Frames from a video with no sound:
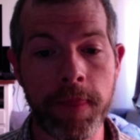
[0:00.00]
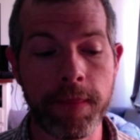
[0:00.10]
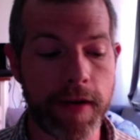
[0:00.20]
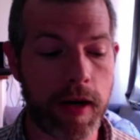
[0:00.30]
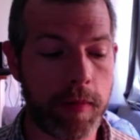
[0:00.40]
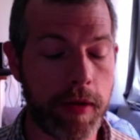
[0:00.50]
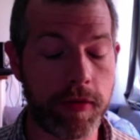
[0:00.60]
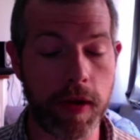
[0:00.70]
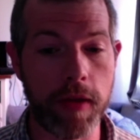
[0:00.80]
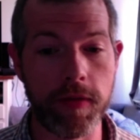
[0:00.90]

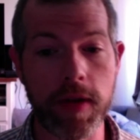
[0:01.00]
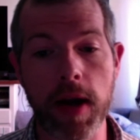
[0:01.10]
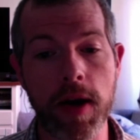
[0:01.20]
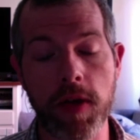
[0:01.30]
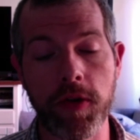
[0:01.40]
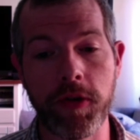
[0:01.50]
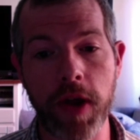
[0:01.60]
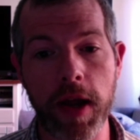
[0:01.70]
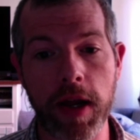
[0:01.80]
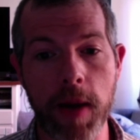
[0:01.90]
It's yet another
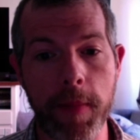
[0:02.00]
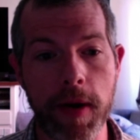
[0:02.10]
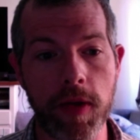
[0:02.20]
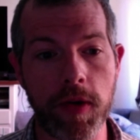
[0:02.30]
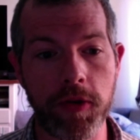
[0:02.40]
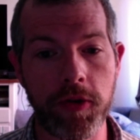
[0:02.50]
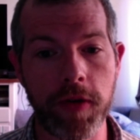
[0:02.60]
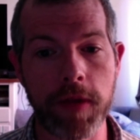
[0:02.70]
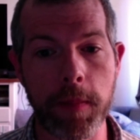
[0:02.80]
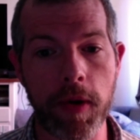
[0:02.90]
shakeup, another
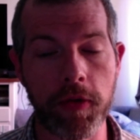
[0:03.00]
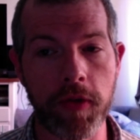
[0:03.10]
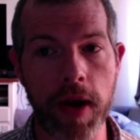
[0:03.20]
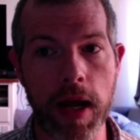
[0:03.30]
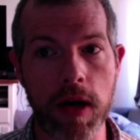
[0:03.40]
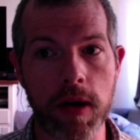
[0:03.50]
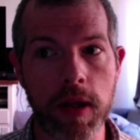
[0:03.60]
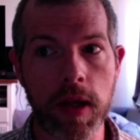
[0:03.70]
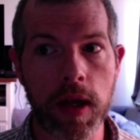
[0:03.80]
shift in personnel.